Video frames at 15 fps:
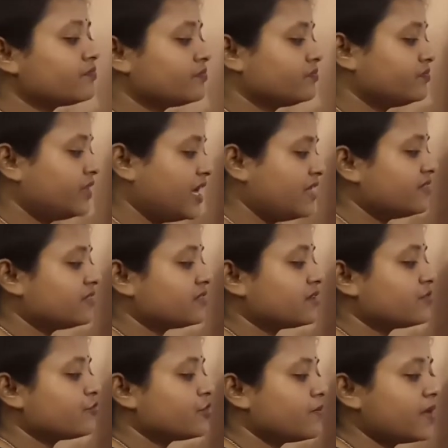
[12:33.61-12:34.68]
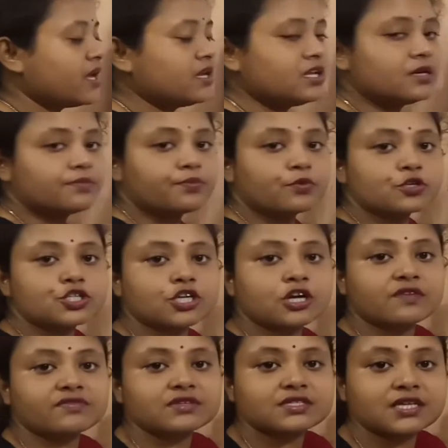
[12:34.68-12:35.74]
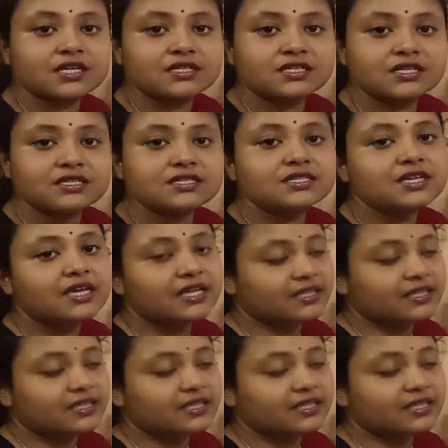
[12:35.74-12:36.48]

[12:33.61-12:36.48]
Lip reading: Then the remaining portion of the sentence.